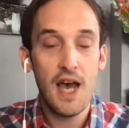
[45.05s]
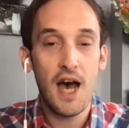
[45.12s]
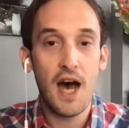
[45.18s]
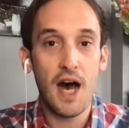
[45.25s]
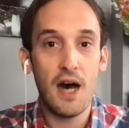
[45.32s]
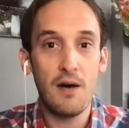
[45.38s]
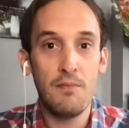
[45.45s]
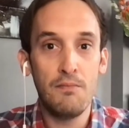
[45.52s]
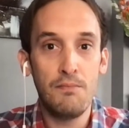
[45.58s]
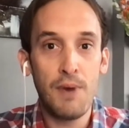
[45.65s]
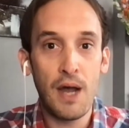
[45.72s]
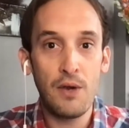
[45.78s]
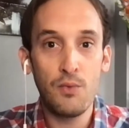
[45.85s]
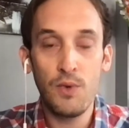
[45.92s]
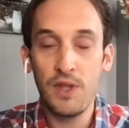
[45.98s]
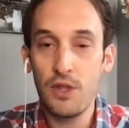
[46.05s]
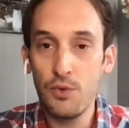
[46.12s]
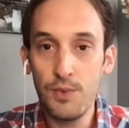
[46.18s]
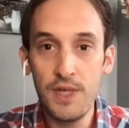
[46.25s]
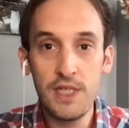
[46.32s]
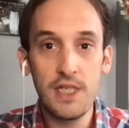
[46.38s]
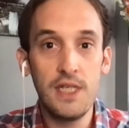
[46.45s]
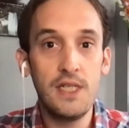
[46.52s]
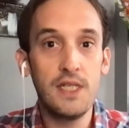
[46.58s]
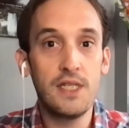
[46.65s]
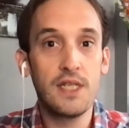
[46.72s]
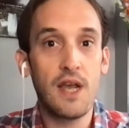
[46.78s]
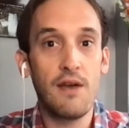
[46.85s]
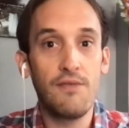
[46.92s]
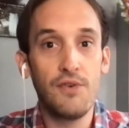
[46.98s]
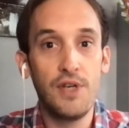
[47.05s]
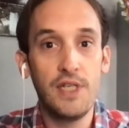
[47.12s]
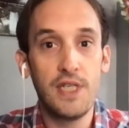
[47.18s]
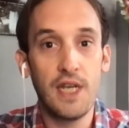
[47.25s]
but with the recent discoveries